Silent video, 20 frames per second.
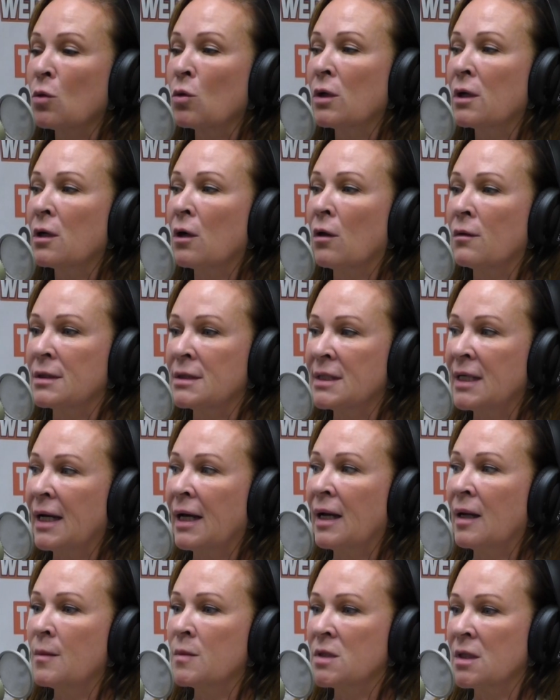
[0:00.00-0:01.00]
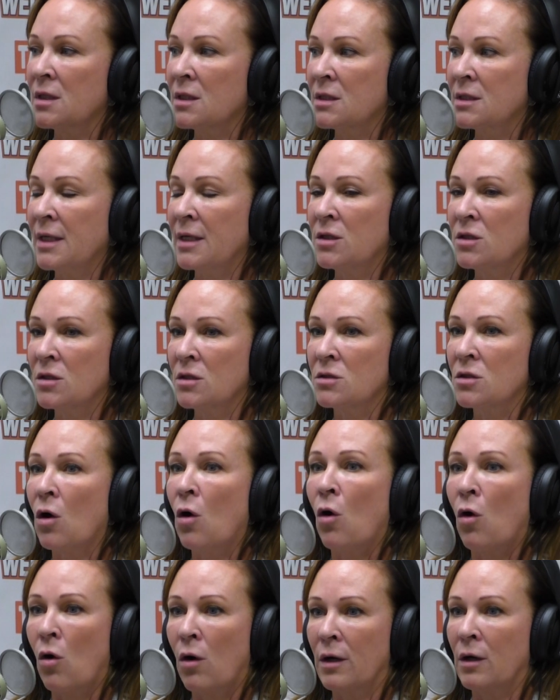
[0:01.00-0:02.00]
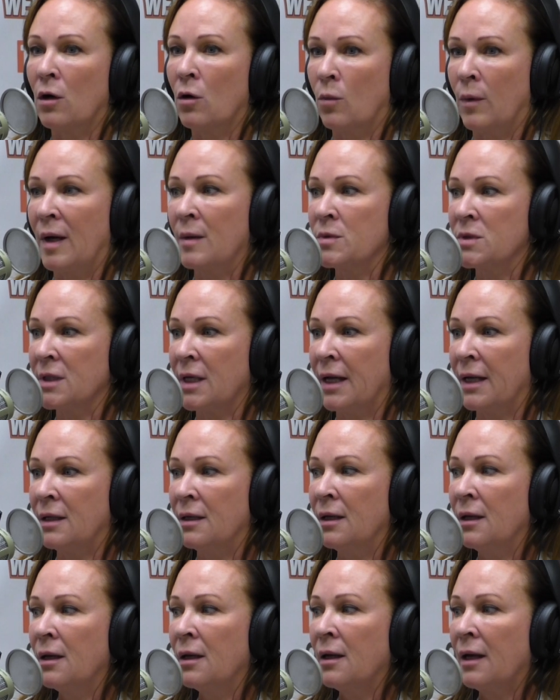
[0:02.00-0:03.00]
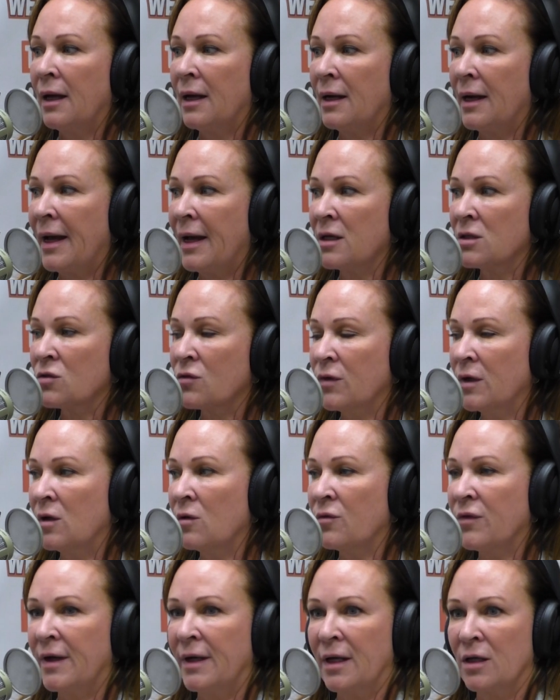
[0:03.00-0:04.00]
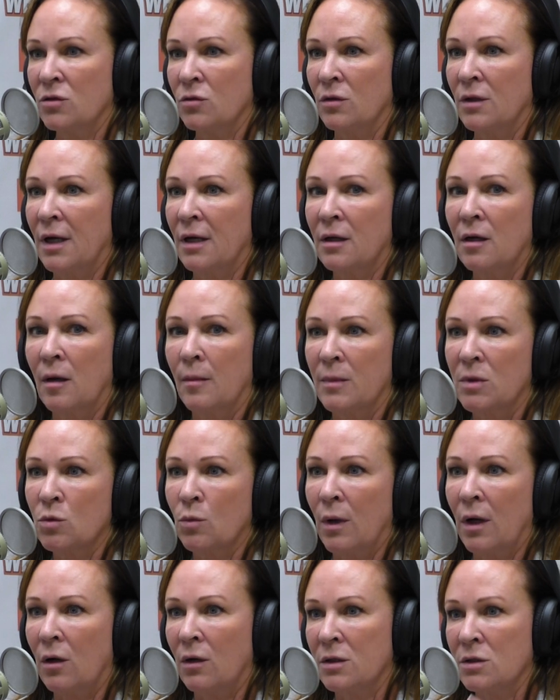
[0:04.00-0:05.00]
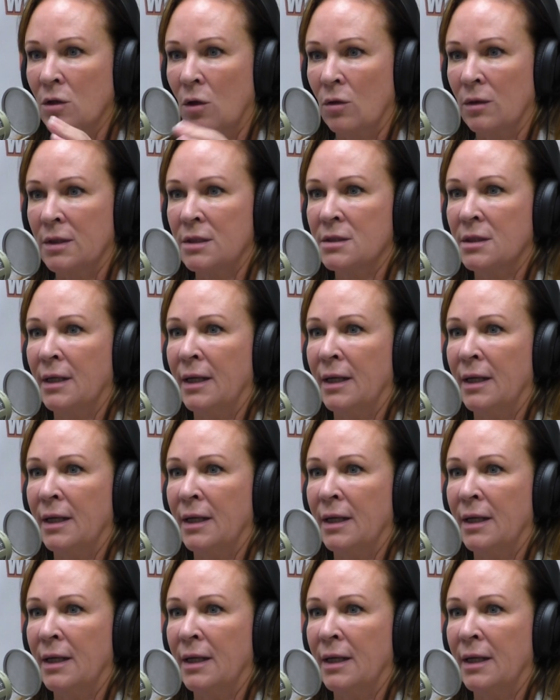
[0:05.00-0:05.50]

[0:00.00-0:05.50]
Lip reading: look at all the times and the stations on our website at askfreedomfinancial.com as well. It's all listed